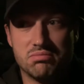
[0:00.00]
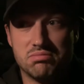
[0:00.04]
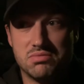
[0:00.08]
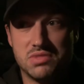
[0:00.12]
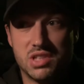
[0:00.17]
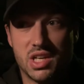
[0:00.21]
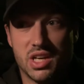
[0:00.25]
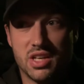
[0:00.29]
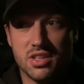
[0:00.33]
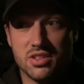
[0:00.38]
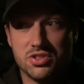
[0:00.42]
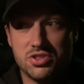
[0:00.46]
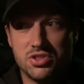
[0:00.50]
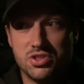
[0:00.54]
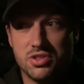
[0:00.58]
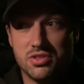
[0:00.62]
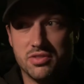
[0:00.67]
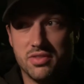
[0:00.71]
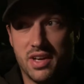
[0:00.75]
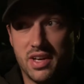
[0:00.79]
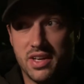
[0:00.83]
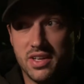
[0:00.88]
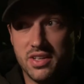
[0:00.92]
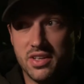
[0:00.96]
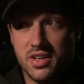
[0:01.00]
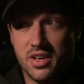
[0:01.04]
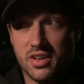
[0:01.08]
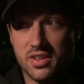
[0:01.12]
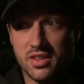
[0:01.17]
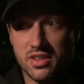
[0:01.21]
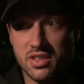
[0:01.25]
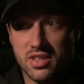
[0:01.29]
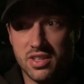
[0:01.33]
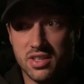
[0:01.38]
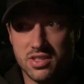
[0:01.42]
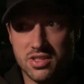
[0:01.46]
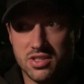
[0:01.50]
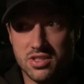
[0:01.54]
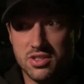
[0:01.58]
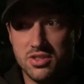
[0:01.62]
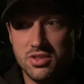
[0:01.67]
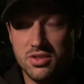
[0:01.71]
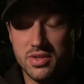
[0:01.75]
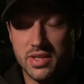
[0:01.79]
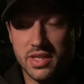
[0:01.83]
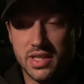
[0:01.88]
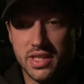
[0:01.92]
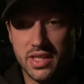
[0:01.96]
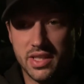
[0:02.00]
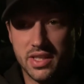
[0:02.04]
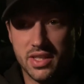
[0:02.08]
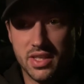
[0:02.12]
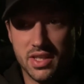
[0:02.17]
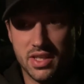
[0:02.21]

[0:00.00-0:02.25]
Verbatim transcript: challenge you to find a dog that doesn't do it